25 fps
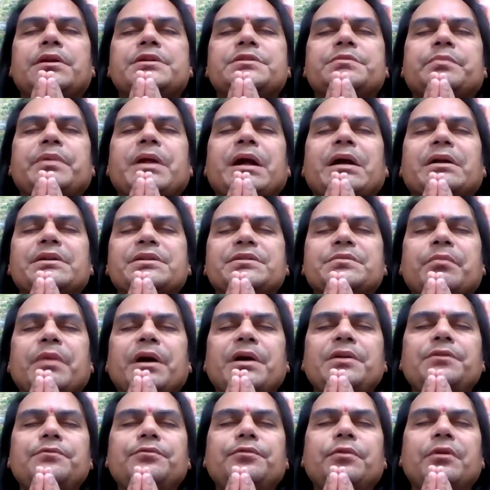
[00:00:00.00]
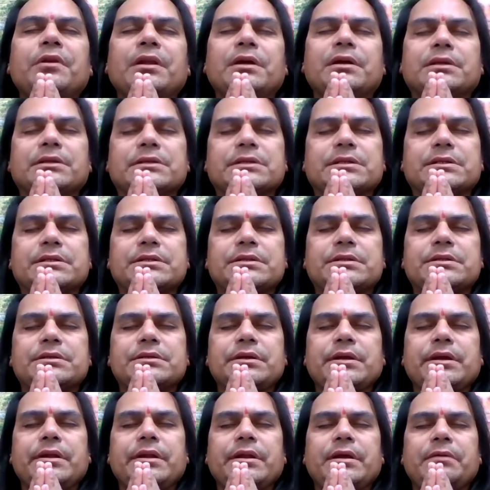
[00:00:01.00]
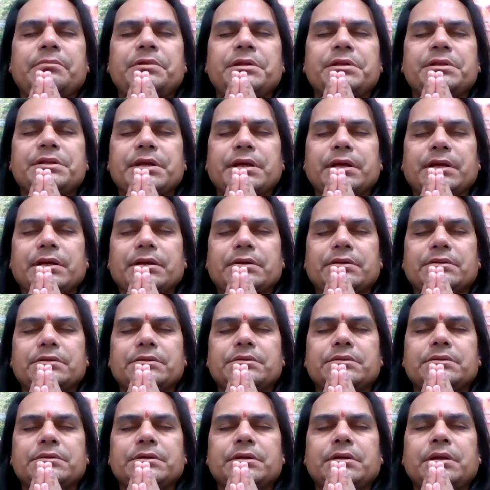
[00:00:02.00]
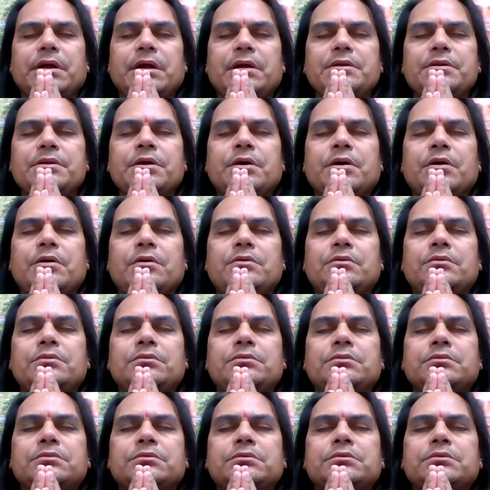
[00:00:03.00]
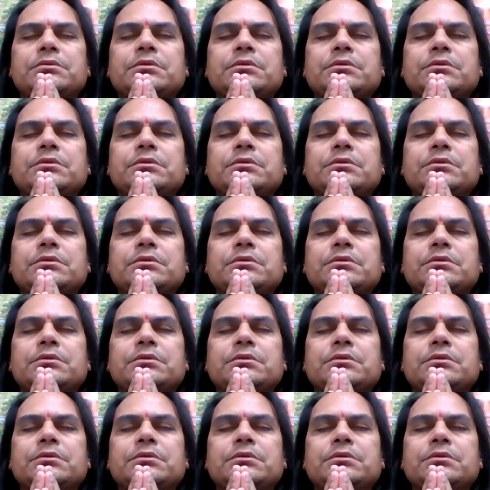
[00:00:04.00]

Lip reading: Let's practice mindfulness in everything right now.